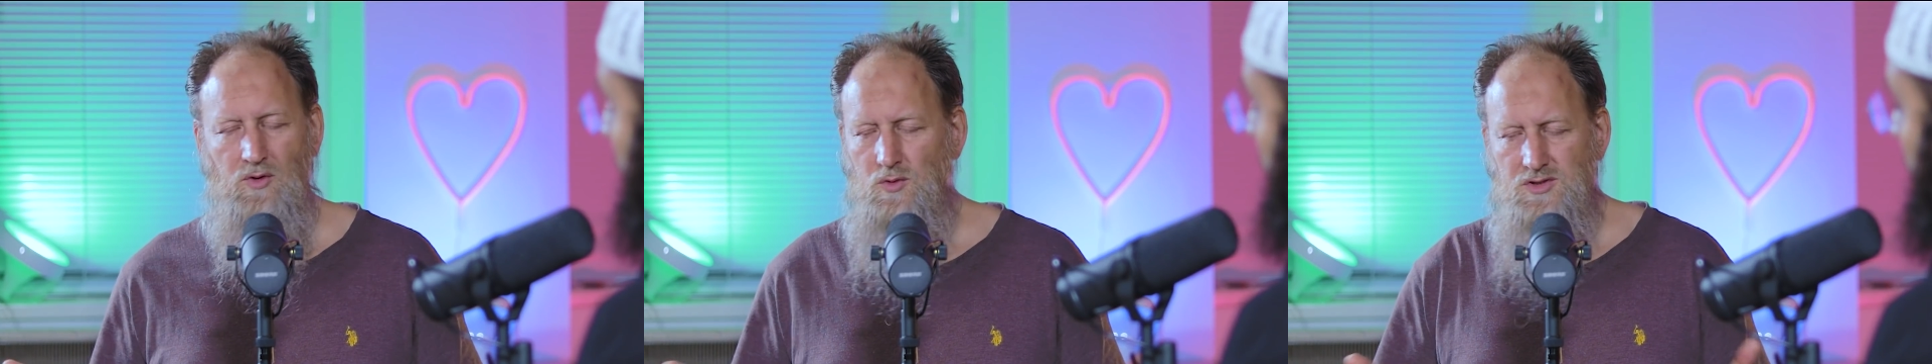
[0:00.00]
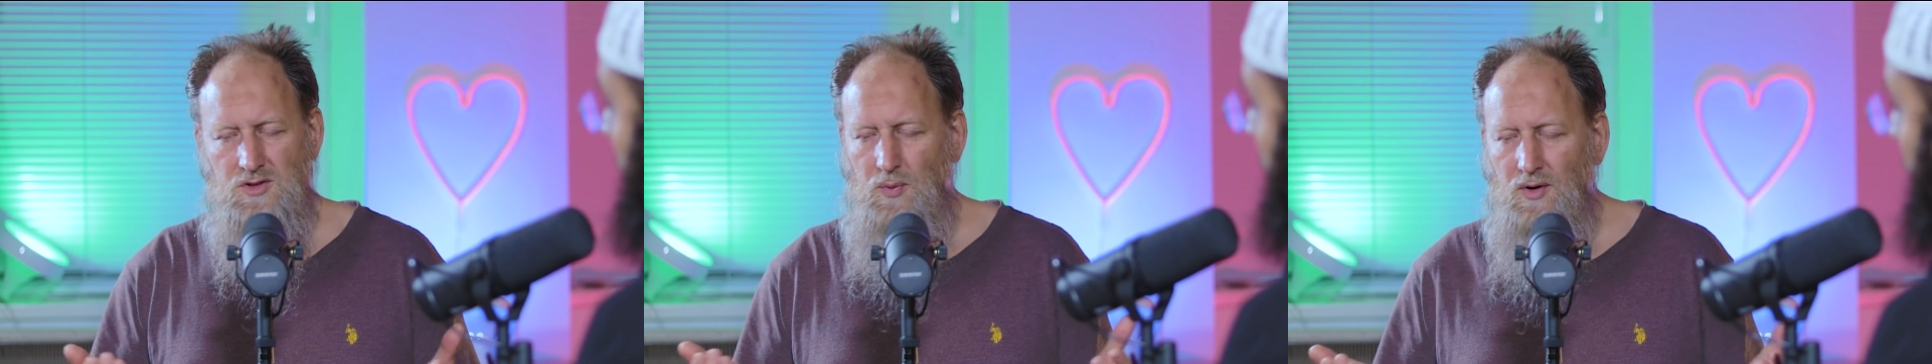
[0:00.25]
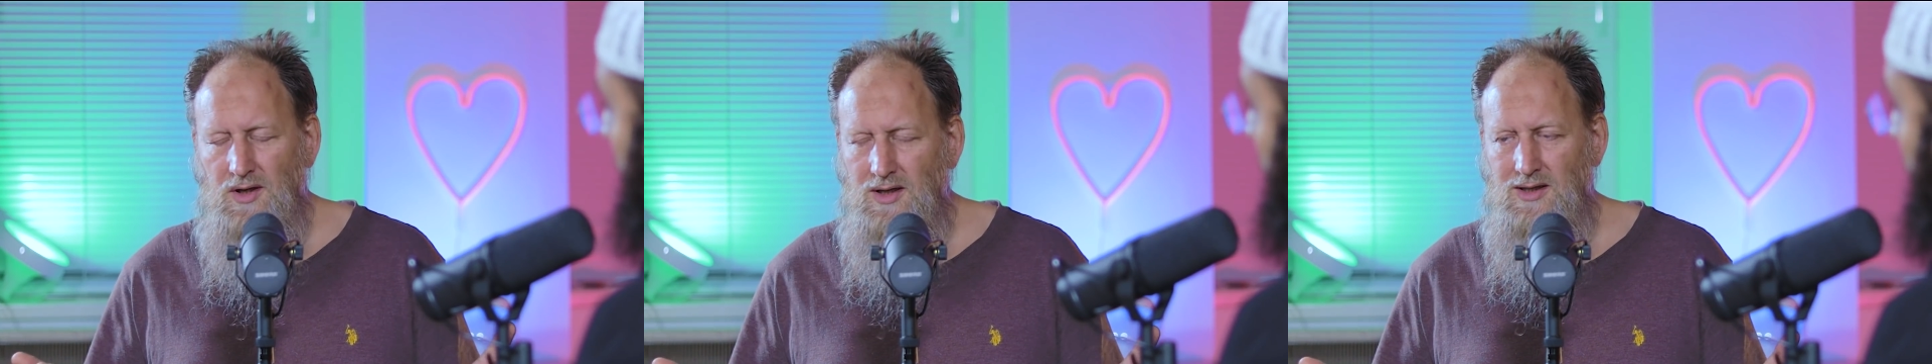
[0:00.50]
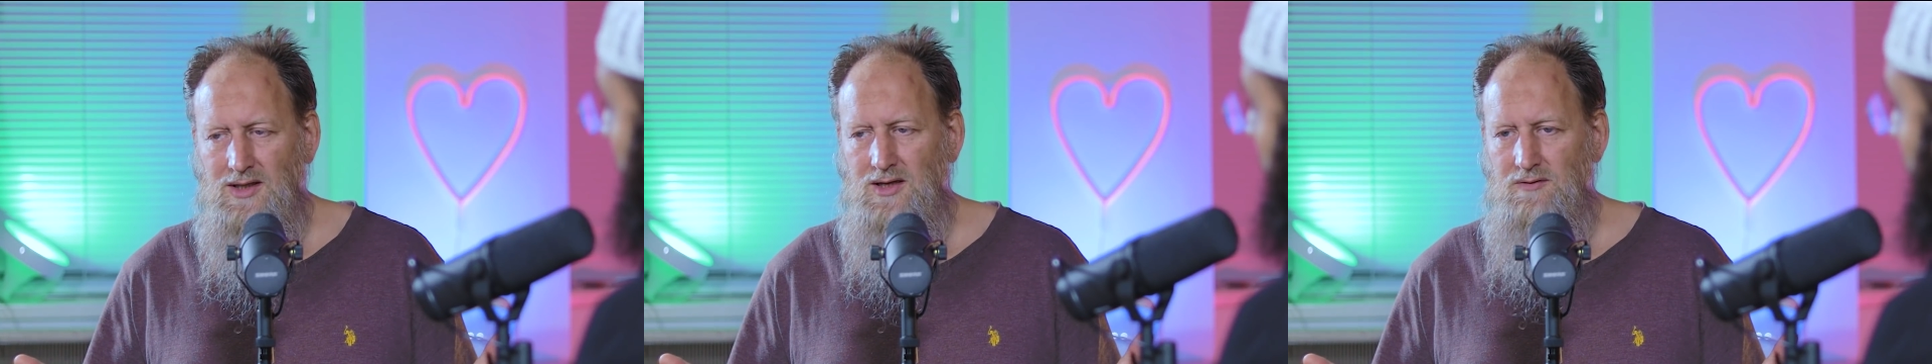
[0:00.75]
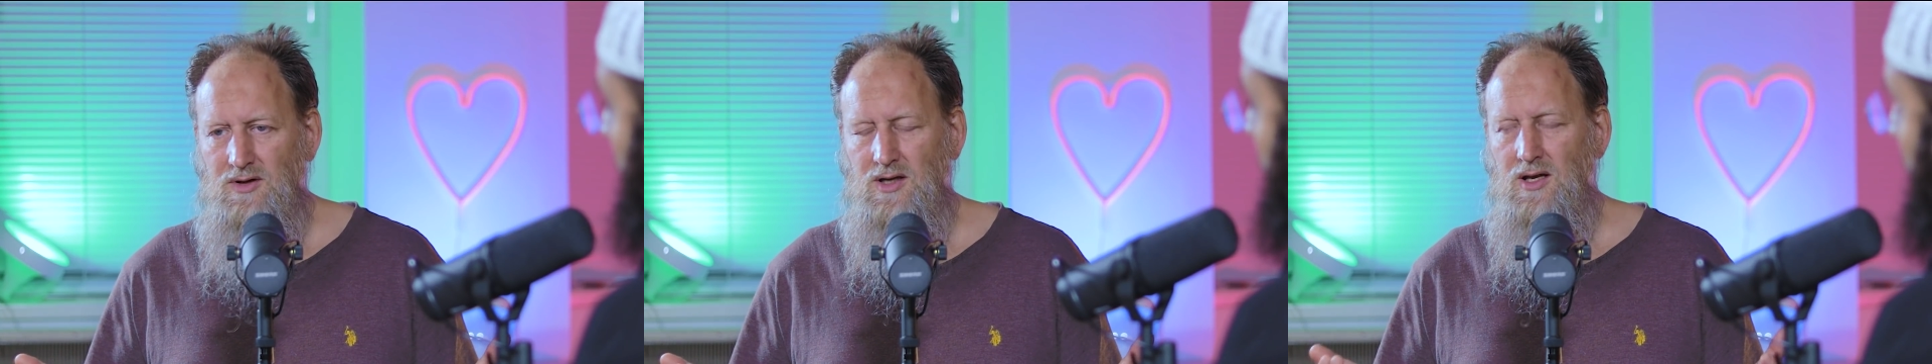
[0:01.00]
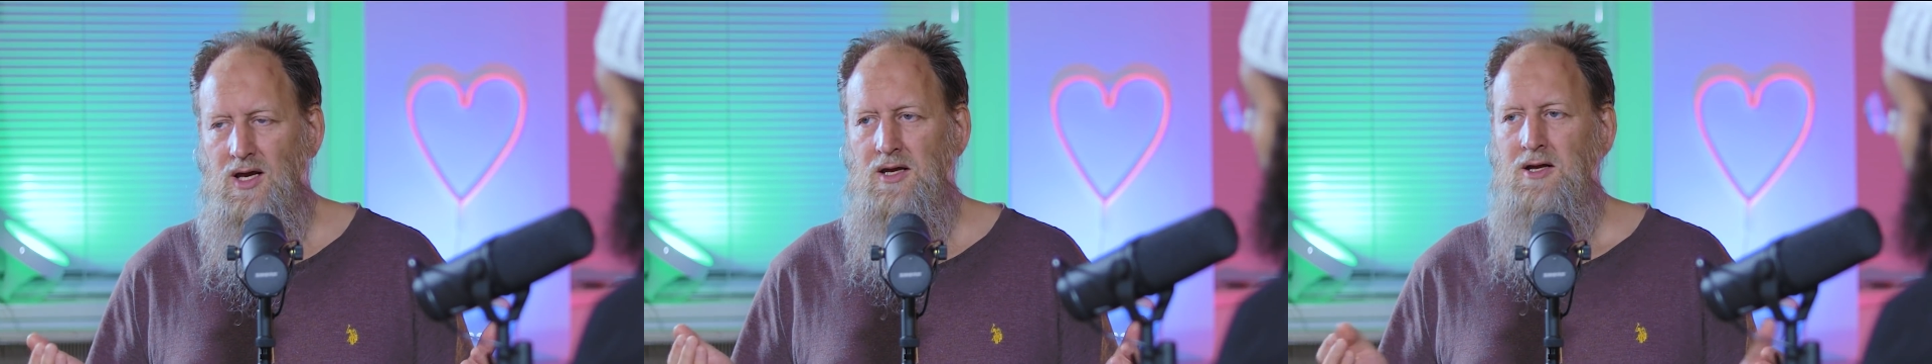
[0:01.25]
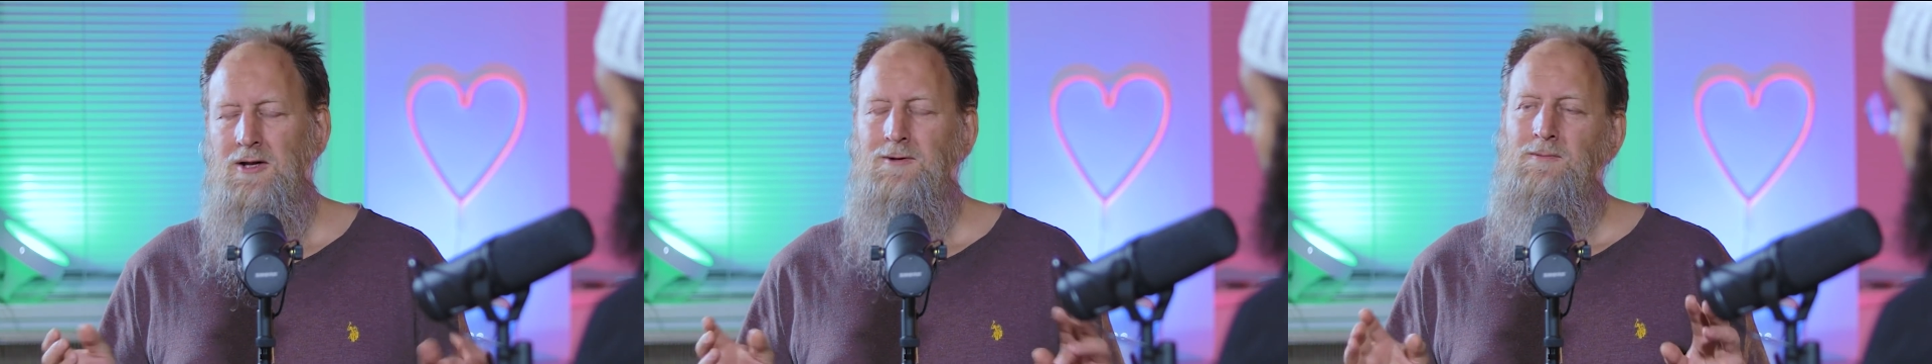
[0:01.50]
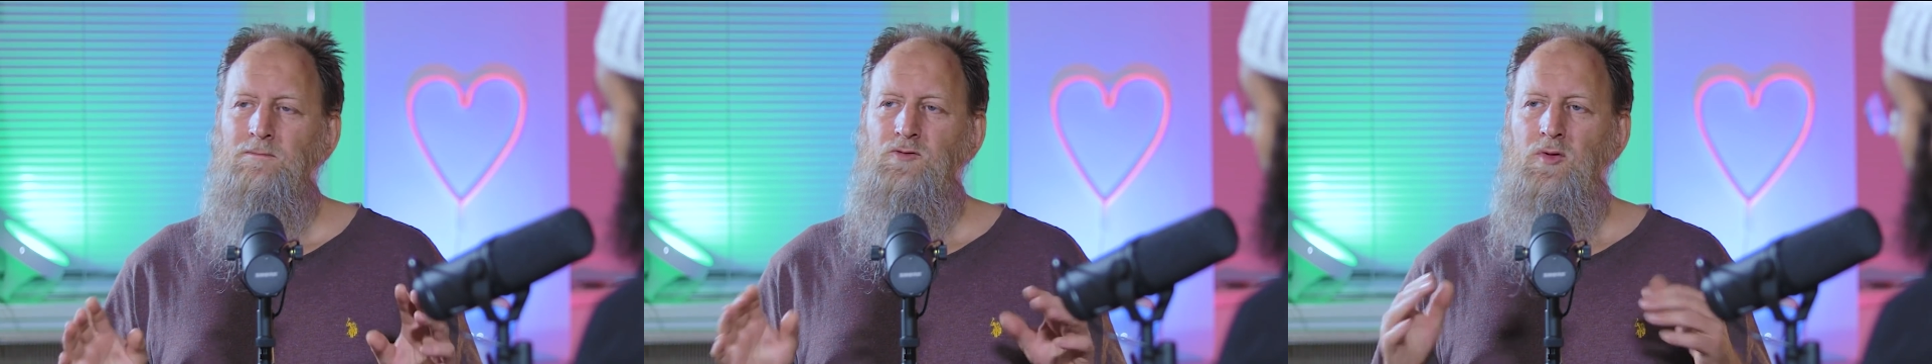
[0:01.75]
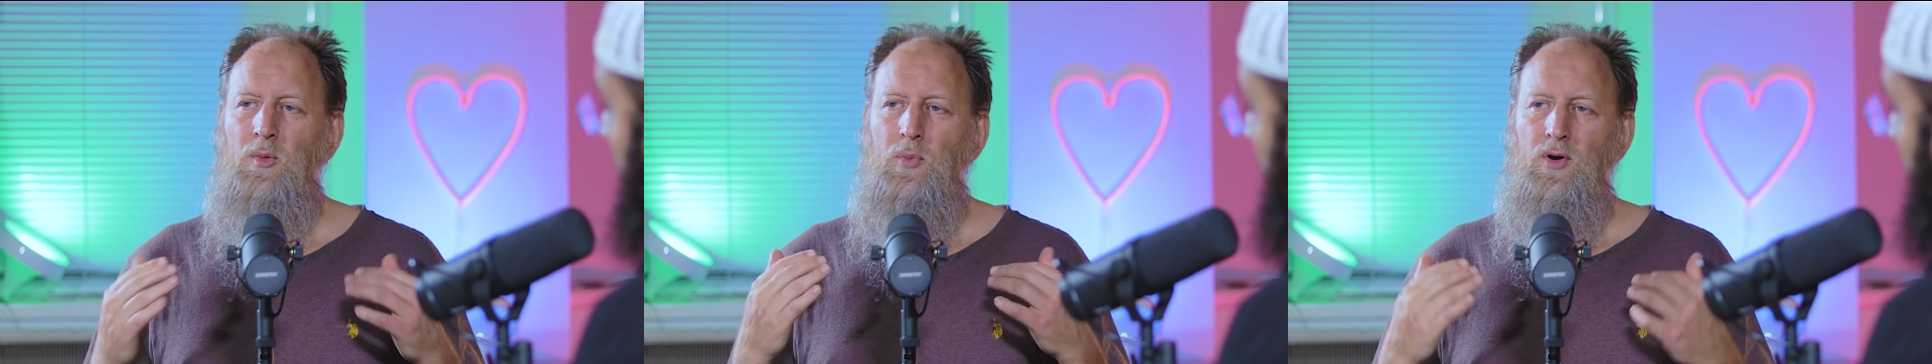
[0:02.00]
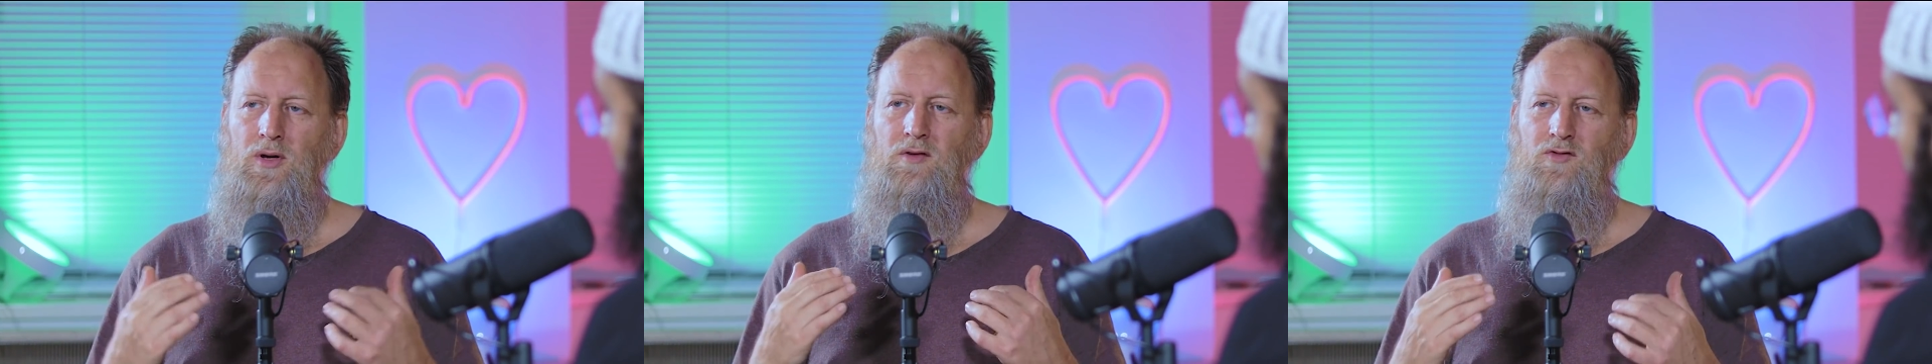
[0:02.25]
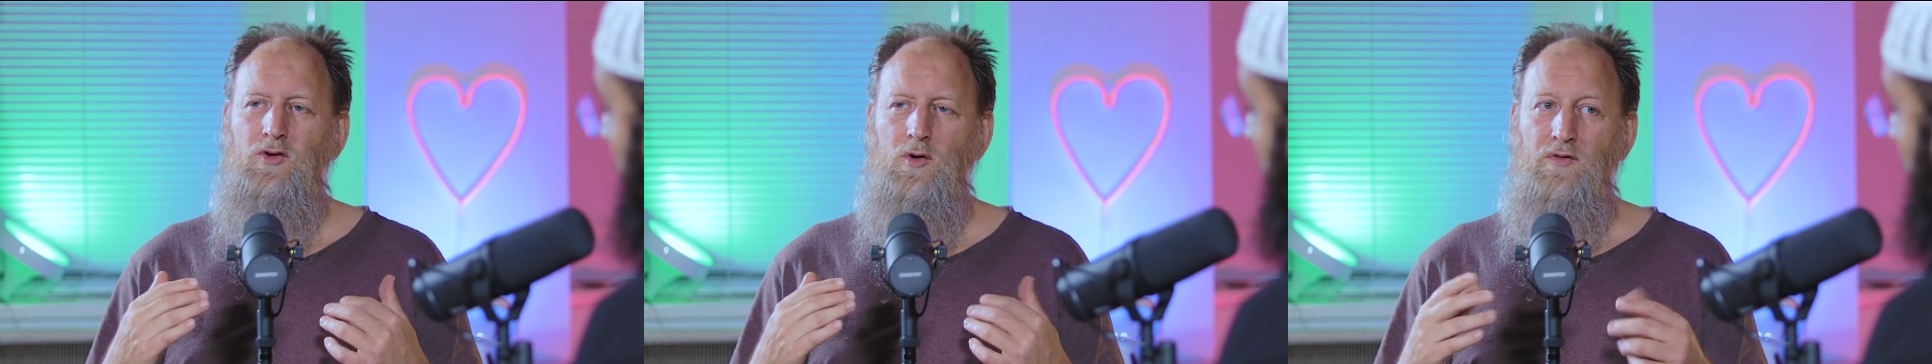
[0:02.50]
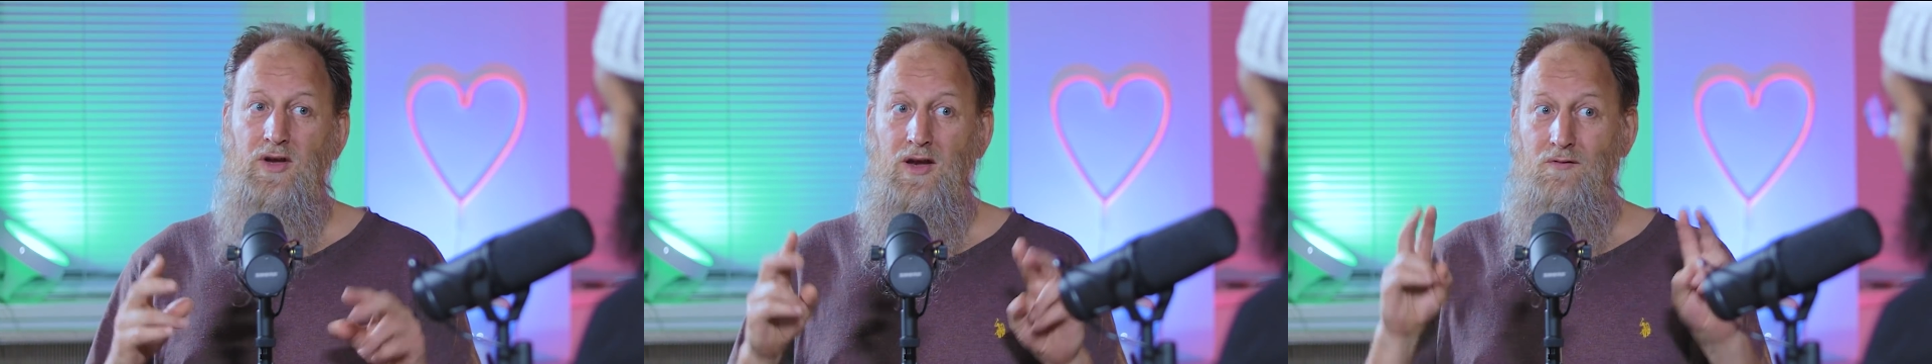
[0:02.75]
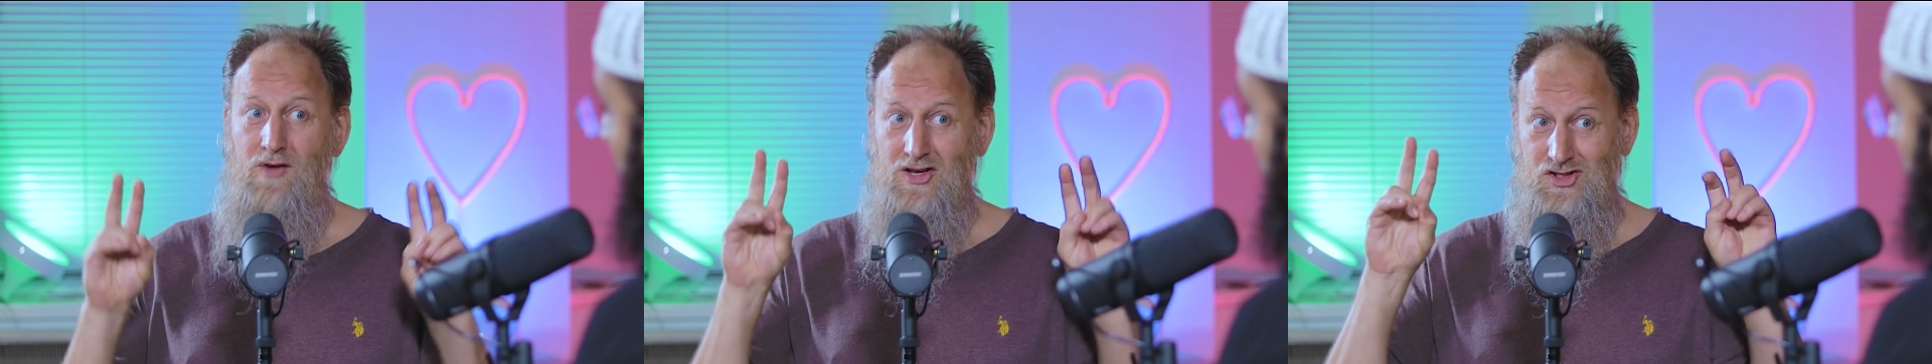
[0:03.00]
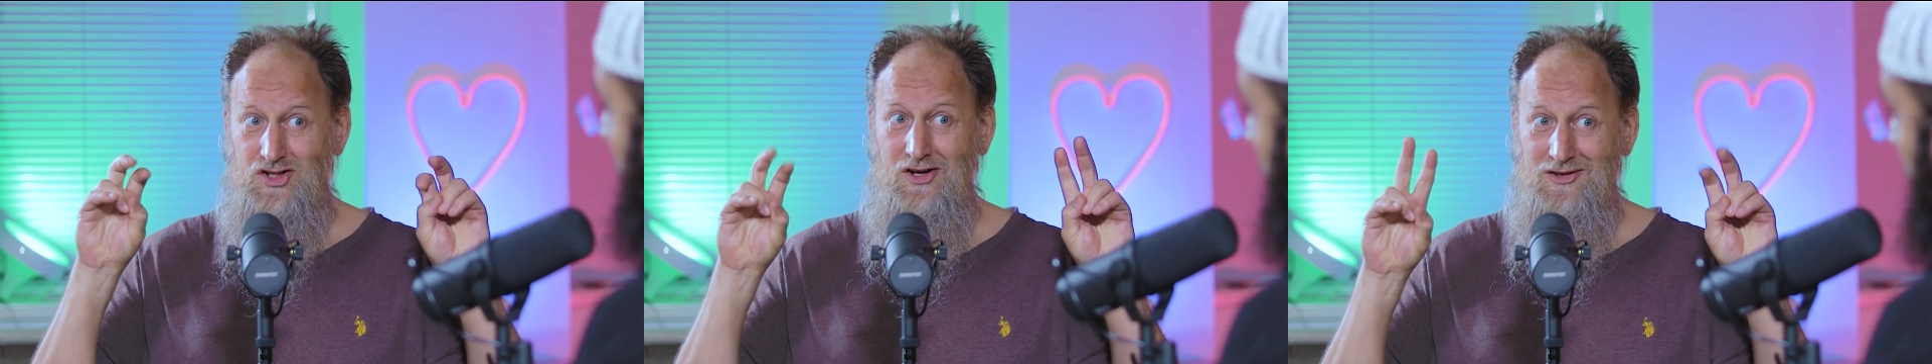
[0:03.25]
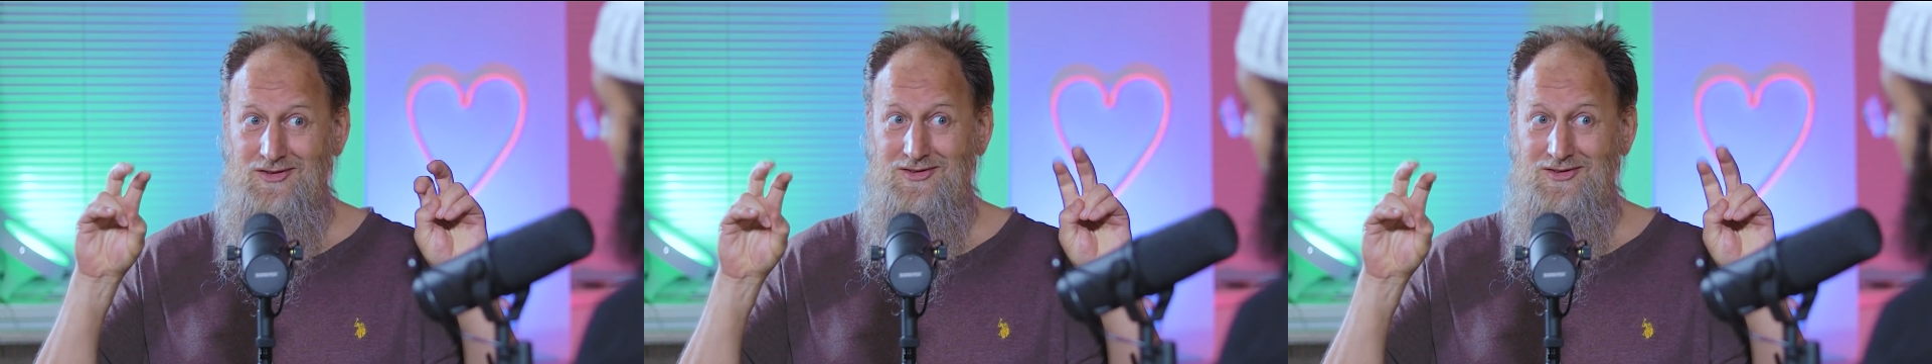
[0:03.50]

What's the point in giving, like, from the point of view of an investor,